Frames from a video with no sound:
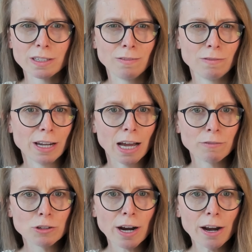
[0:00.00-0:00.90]
even
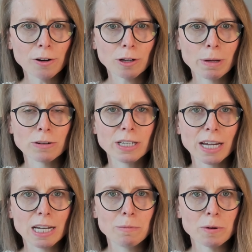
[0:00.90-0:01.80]
have a dryer compared to
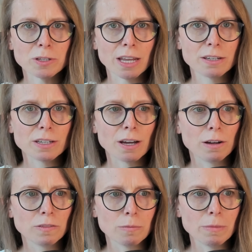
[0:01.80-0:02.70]
80%
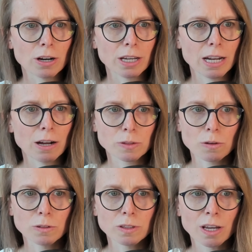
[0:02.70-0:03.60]
of American
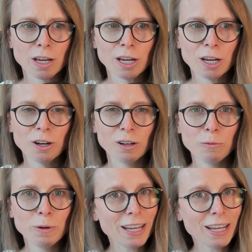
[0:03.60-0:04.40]
households. We